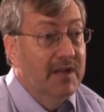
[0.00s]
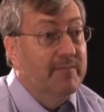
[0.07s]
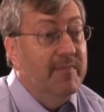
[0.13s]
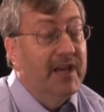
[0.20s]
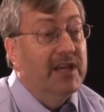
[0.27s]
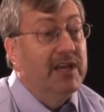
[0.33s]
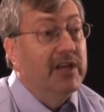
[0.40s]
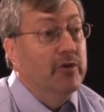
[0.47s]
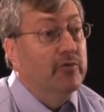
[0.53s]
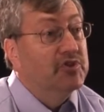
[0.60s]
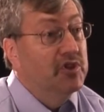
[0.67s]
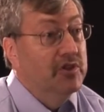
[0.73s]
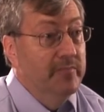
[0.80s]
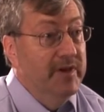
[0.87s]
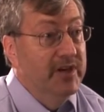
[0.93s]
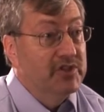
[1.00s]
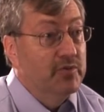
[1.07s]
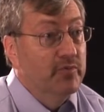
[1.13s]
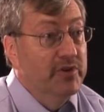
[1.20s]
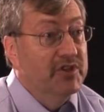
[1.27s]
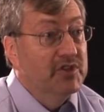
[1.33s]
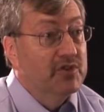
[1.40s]
making use of the best
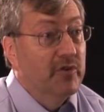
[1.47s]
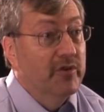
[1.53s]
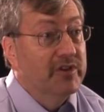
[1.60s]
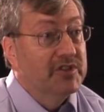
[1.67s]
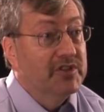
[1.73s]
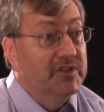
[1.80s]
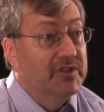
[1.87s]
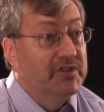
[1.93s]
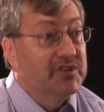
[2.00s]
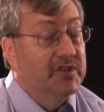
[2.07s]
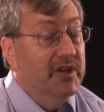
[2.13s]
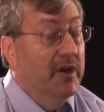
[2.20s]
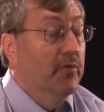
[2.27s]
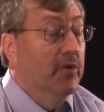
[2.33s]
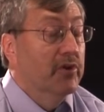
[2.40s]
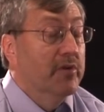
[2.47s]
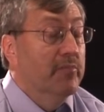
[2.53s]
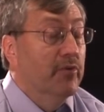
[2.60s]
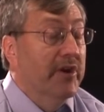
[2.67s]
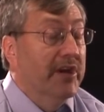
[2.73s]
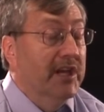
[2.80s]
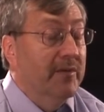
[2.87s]
resources, and really
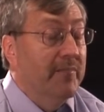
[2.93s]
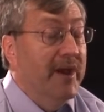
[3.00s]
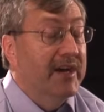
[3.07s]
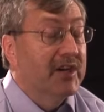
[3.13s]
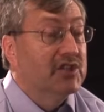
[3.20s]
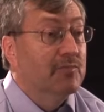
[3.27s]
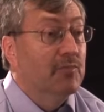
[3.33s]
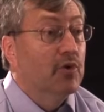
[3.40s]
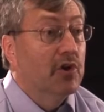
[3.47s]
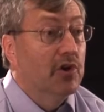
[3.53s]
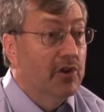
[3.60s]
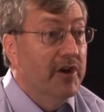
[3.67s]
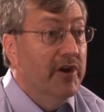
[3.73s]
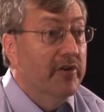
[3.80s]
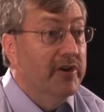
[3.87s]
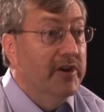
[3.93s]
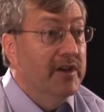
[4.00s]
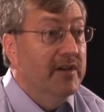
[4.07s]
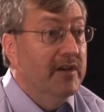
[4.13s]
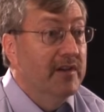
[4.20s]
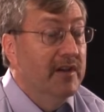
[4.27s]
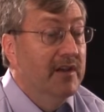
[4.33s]
bringing maximal
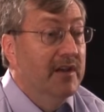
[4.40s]
clarity